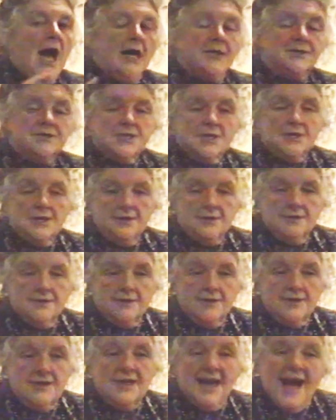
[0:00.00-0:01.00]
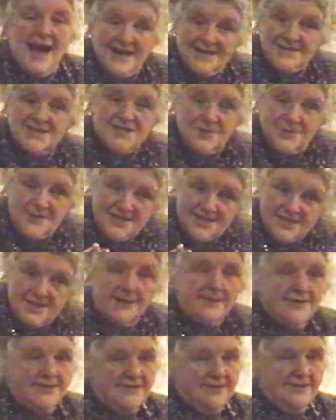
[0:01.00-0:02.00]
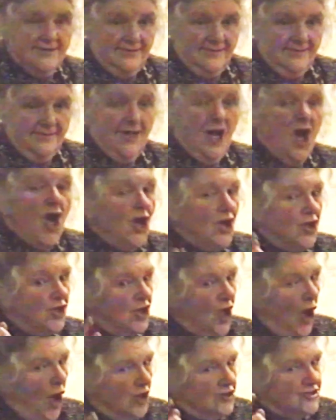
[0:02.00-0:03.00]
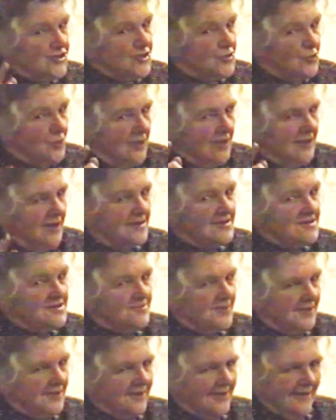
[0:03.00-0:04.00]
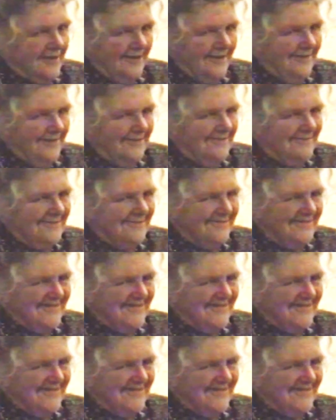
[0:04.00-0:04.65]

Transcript: and he has to be taken not to a hospital,